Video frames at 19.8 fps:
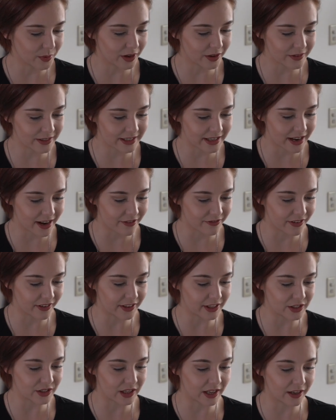when I was there, I found
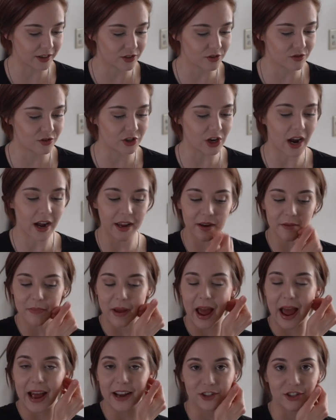this like giant
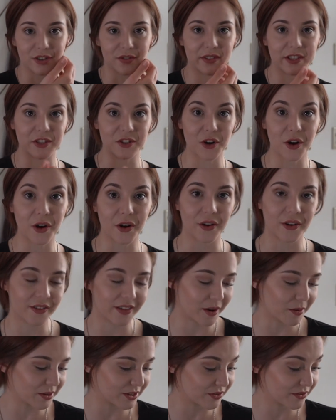patch of snow
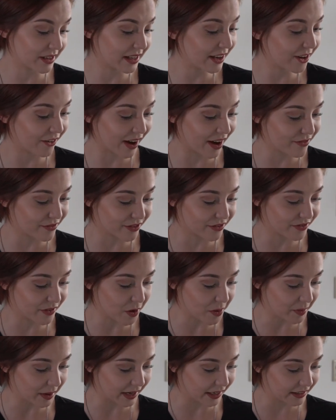that was really great for
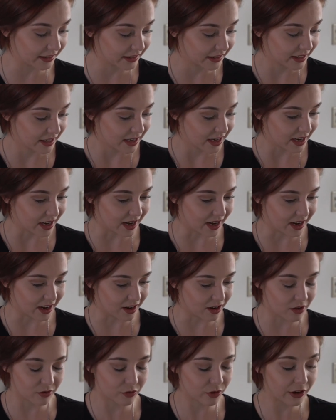filming,
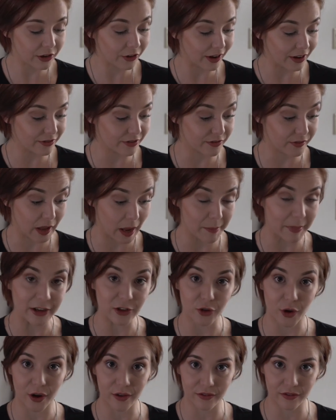really great for flying my
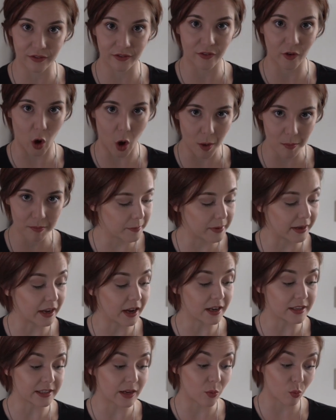drone from,
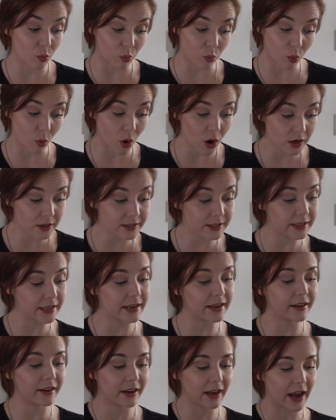because I was
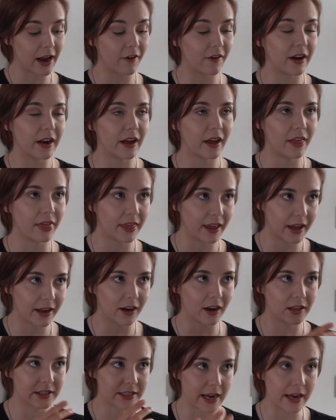in an area
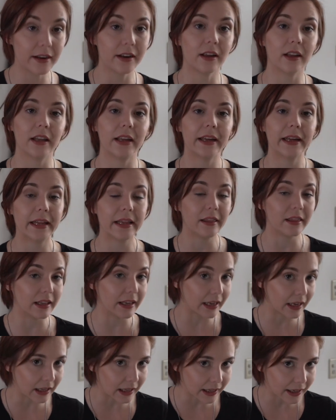that technically,
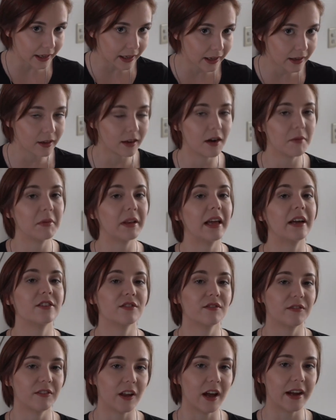legally, I'm allowed
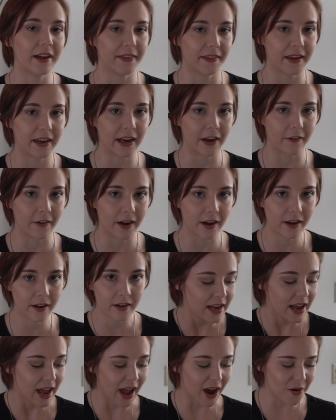to fly in that area.
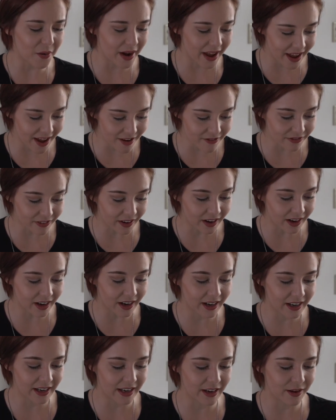
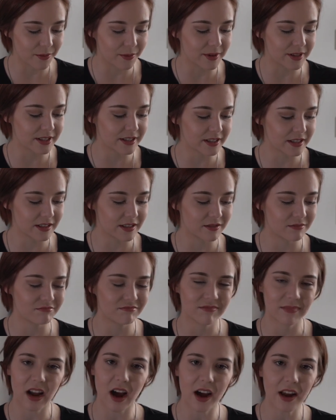However, it was
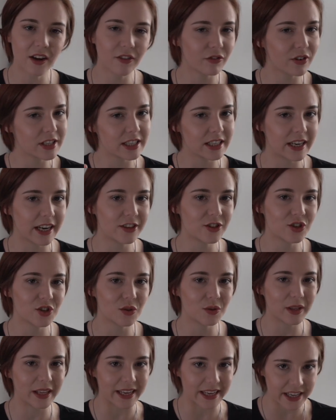kind of
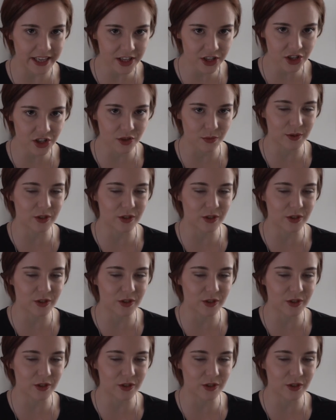residential-ish. It